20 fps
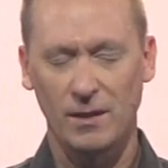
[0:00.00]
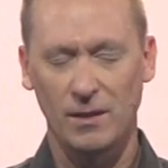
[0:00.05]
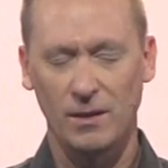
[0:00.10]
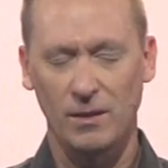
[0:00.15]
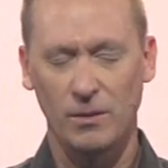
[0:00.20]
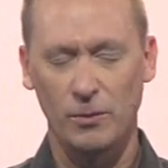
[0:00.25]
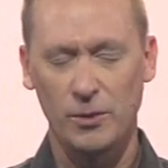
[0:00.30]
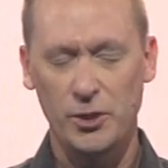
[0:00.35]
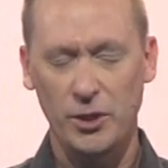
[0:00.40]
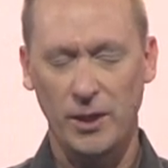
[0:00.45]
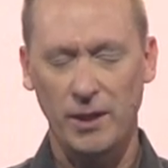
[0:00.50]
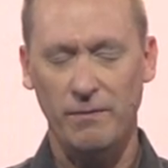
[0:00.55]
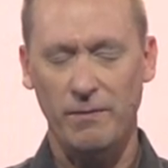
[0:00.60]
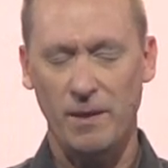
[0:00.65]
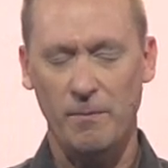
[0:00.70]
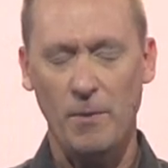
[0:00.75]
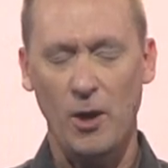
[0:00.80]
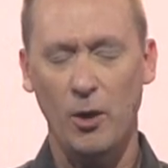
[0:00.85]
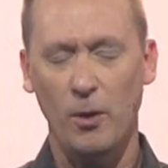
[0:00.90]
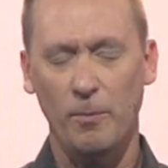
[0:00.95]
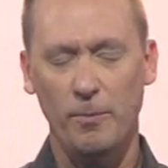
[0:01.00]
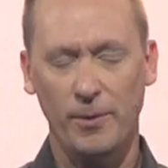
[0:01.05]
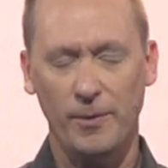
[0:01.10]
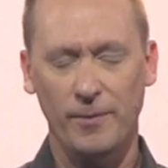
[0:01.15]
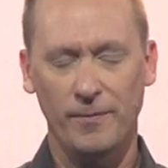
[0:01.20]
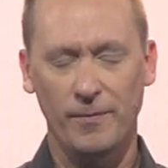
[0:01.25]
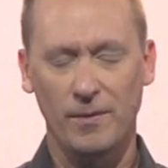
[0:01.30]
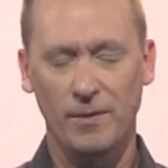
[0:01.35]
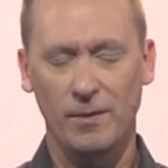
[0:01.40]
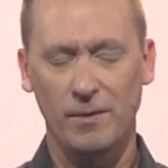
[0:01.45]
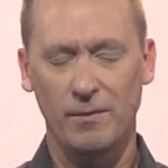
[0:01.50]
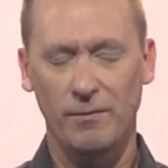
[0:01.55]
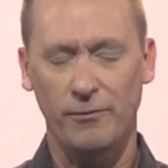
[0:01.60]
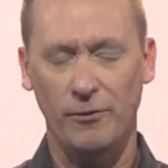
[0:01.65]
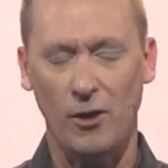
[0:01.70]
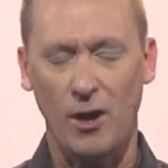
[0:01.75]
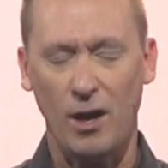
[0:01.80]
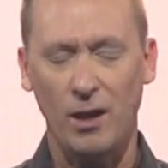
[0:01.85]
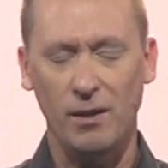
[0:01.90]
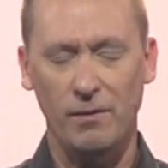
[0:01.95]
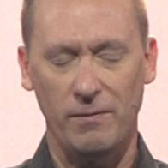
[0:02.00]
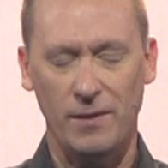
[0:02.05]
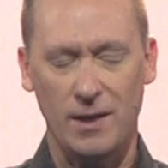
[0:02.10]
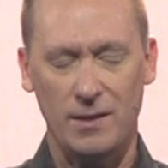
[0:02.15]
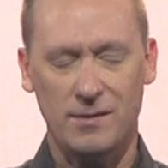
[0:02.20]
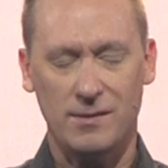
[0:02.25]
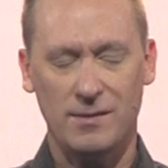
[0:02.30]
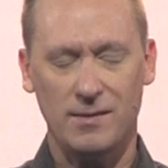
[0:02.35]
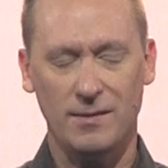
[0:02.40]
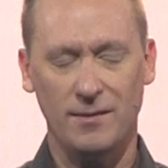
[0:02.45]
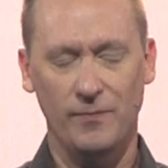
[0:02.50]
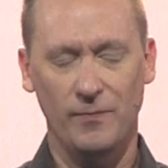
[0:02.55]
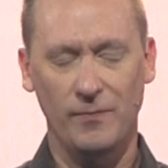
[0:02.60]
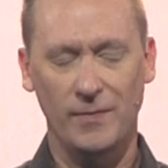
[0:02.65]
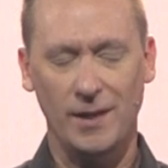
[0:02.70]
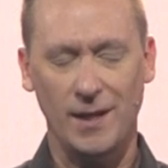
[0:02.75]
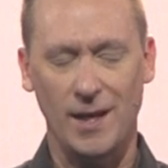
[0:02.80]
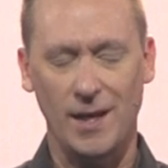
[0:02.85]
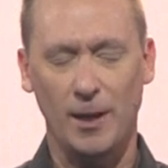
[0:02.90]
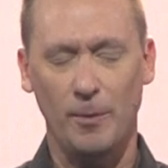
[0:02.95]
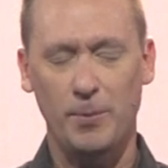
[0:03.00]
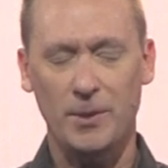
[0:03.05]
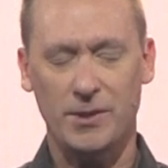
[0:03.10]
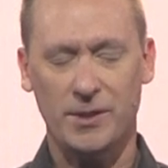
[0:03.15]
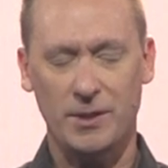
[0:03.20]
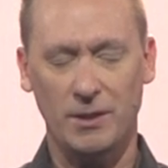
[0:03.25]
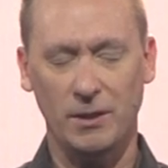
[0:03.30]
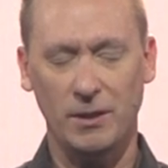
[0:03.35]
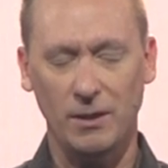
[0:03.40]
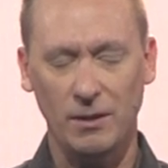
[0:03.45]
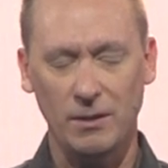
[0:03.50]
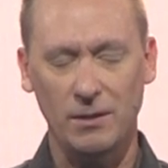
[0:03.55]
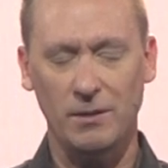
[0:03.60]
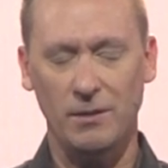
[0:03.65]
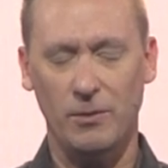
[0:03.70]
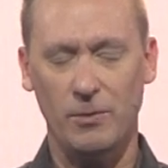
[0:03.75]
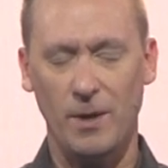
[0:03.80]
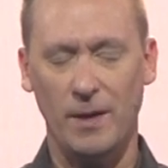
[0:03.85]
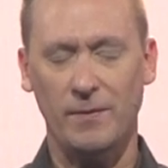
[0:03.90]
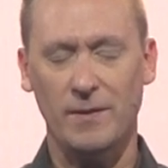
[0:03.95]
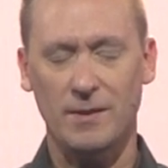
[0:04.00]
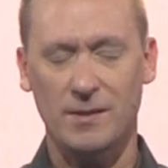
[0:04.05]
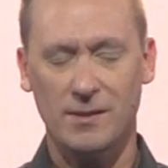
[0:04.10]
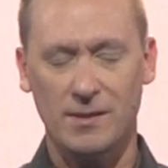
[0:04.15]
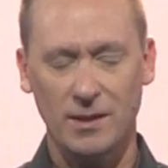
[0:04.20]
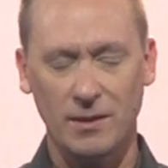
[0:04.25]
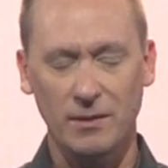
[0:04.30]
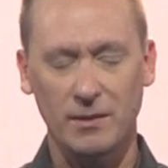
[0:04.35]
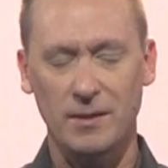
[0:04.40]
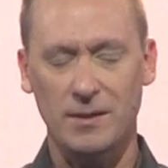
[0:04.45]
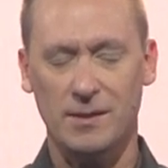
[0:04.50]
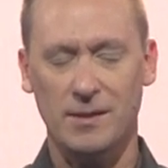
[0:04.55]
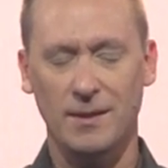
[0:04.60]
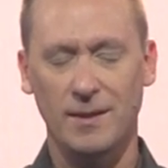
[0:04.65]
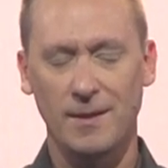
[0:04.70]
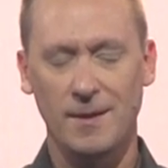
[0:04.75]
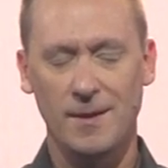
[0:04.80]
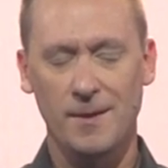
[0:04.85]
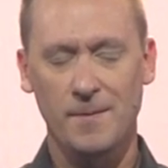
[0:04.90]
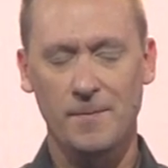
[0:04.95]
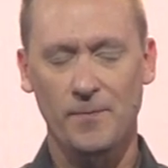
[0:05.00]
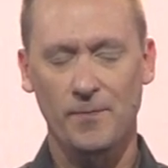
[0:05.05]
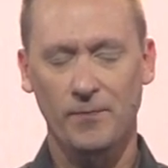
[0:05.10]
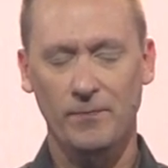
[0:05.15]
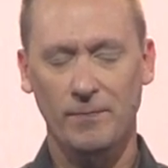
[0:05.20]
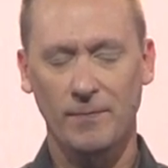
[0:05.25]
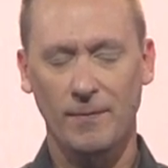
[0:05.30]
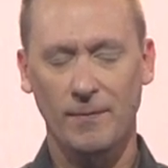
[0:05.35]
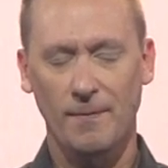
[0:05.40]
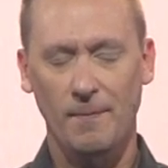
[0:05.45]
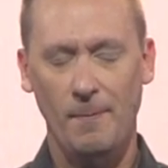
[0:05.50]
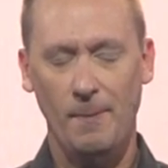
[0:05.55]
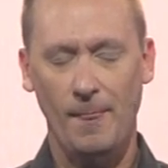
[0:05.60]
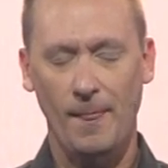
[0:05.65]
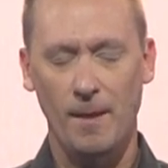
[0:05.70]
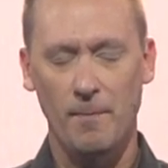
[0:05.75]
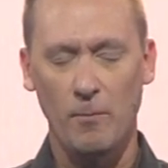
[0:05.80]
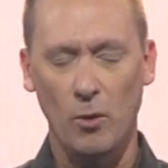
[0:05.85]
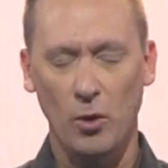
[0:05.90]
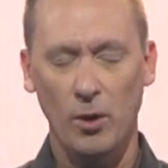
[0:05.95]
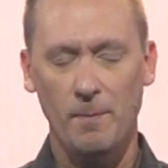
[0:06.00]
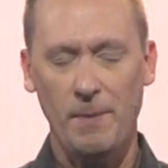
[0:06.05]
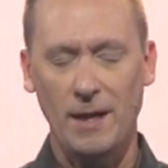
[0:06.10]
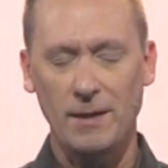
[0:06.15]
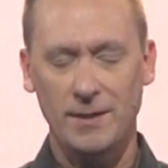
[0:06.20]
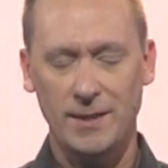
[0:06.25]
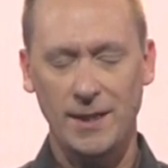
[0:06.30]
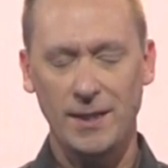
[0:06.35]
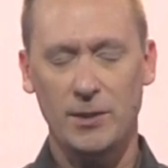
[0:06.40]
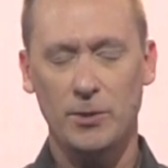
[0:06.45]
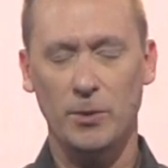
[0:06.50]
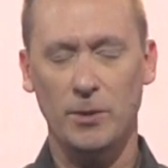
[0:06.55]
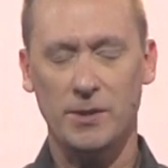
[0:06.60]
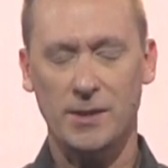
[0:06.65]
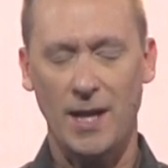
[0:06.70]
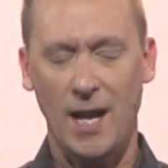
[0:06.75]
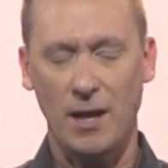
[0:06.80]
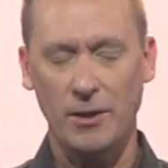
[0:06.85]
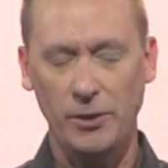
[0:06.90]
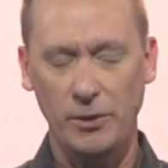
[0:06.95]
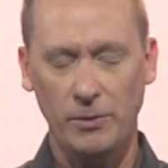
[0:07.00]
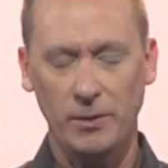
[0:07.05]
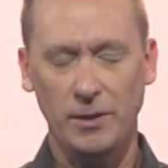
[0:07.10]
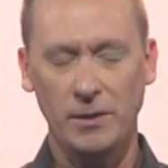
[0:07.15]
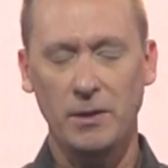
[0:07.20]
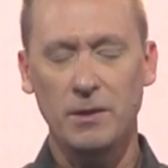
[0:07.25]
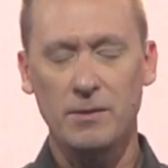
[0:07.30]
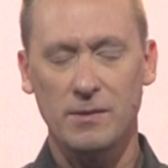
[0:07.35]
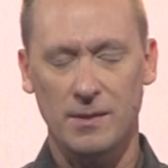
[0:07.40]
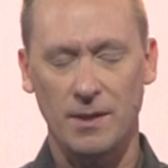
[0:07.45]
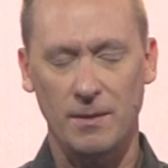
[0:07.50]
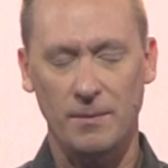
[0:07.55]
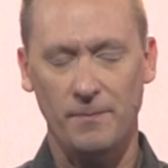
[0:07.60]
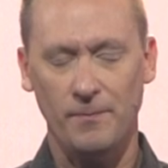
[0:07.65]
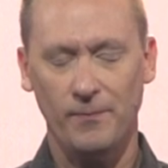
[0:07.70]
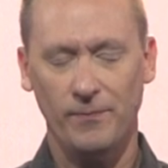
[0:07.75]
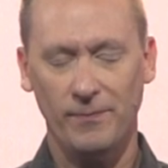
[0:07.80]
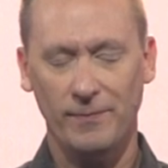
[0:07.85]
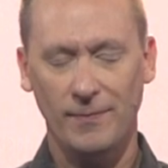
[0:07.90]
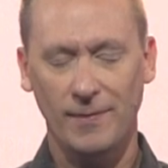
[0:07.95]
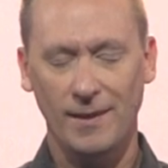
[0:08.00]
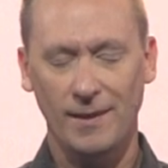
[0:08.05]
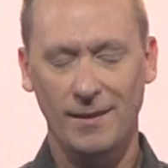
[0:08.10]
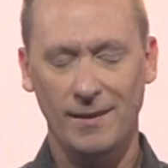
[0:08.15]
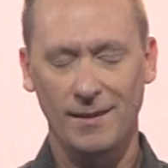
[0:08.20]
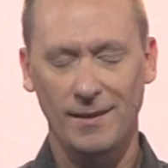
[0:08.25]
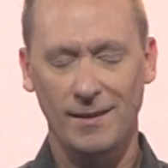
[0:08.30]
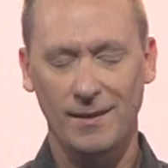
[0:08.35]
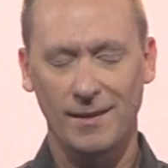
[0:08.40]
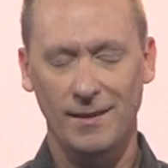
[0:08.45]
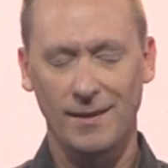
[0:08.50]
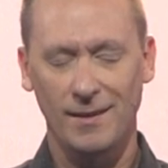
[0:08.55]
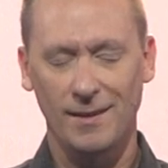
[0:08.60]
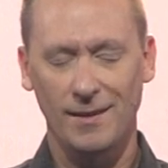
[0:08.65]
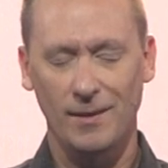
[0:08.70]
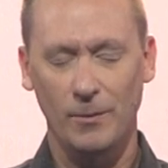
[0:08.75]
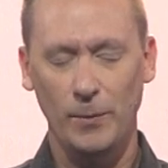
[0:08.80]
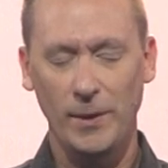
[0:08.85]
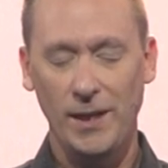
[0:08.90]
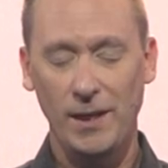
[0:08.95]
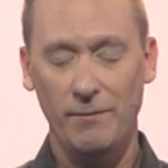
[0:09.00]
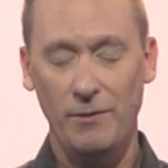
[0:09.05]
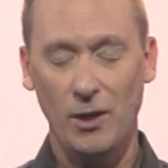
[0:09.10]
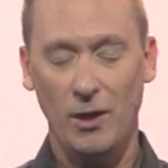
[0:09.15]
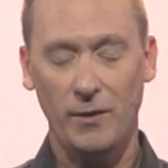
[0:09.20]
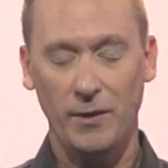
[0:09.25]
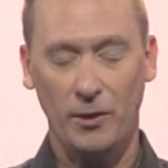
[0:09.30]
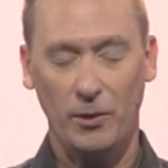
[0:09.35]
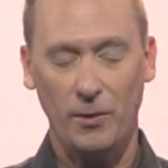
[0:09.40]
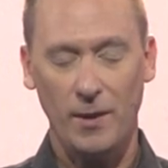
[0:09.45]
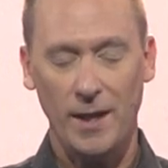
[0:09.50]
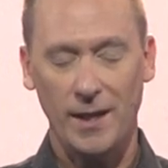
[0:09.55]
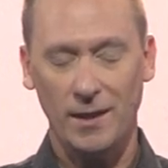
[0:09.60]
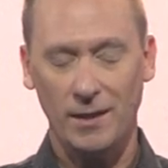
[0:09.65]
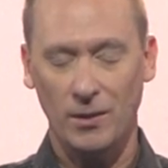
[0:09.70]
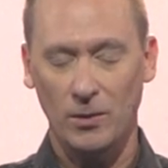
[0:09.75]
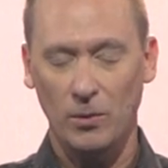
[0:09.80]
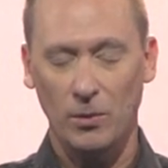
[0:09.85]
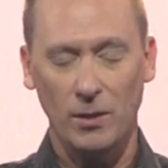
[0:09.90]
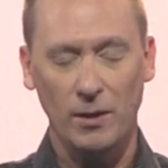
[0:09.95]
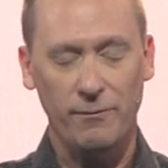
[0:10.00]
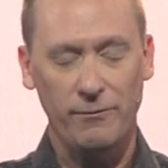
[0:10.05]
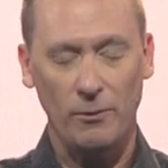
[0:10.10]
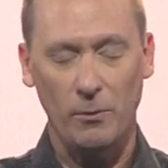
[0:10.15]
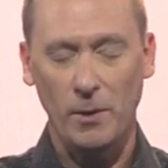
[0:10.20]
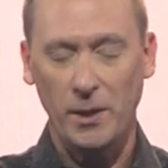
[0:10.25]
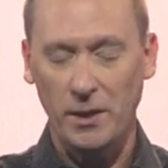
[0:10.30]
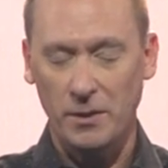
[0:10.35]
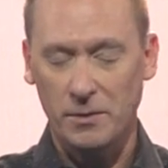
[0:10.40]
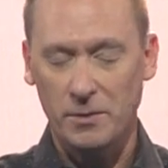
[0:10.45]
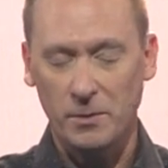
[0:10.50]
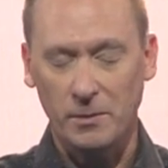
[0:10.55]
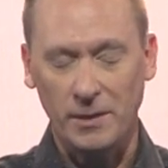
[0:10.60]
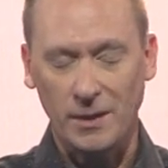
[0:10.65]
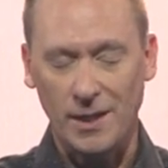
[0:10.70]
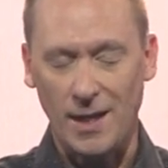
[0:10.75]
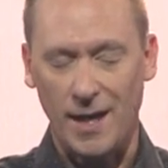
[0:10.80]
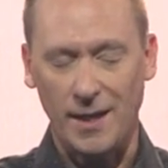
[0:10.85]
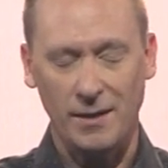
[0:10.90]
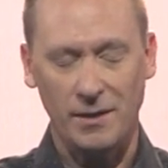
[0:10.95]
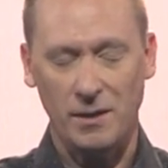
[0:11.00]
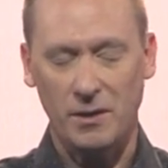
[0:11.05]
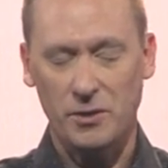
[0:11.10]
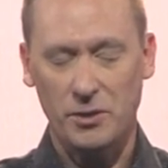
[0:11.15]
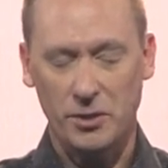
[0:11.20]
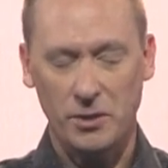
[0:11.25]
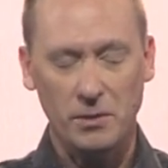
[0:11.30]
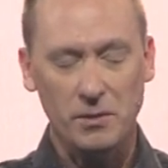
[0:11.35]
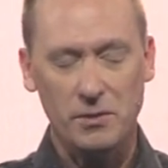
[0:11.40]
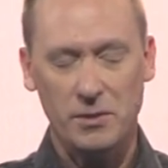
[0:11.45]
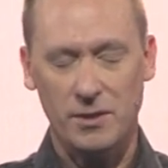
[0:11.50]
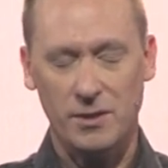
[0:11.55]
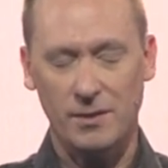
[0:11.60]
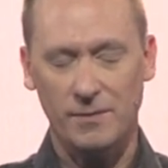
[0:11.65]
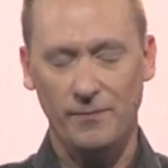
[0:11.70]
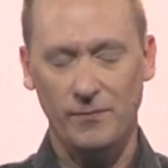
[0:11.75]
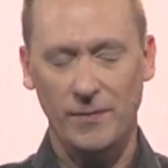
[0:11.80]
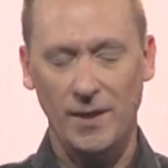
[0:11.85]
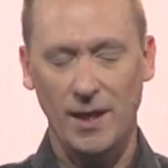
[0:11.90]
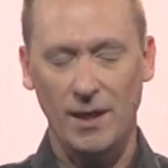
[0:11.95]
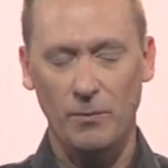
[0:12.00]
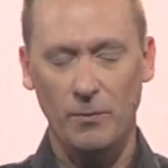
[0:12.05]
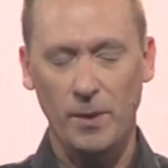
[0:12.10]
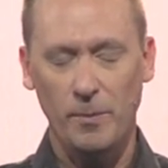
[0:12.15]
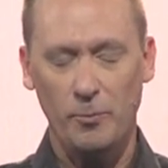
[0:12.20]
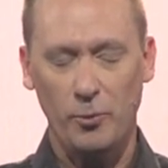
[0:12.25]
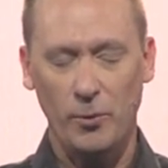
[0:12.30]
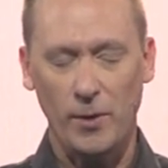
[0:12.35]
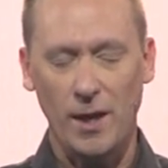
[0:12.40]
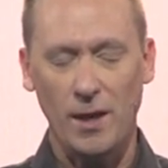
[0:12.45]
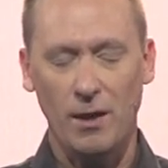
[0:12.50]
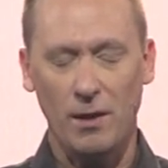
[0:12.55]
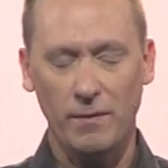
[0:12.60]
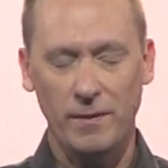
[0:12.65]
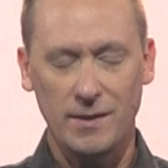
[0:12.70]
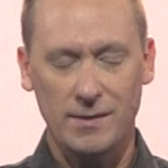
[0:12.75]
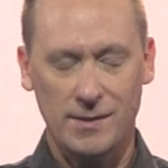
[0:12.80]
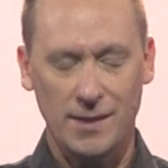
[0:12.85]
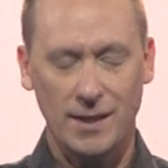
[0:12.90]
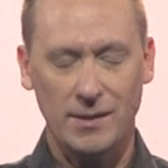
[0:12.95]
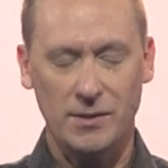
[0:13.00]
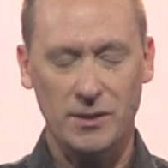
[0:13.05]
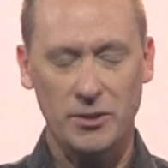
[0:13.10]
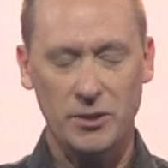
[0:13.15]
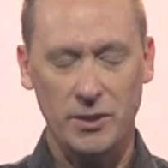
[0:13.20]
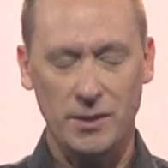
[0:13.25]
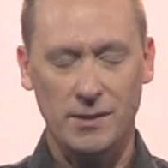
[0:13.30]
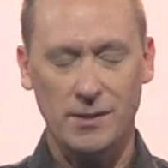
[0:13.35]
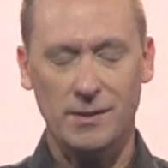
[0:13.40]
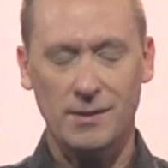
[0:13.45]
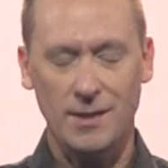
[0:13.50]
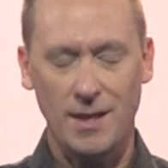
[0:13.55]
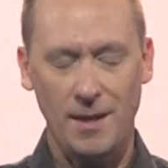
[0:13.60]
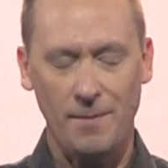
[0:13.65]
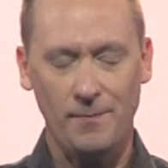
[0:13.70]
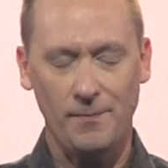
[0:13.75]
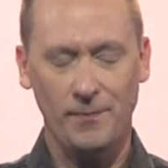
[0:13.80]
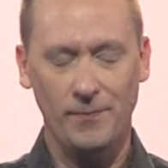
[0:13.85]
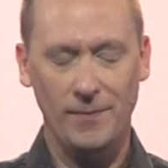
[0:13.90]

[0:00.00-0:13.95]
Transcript: Would you give them hope? For all of us, God, help us to learn throughout this series more about detours and how you can use them. We give you all the credit and glory for what you're doing, God, in our church. And we pray all these things in Jesus' name.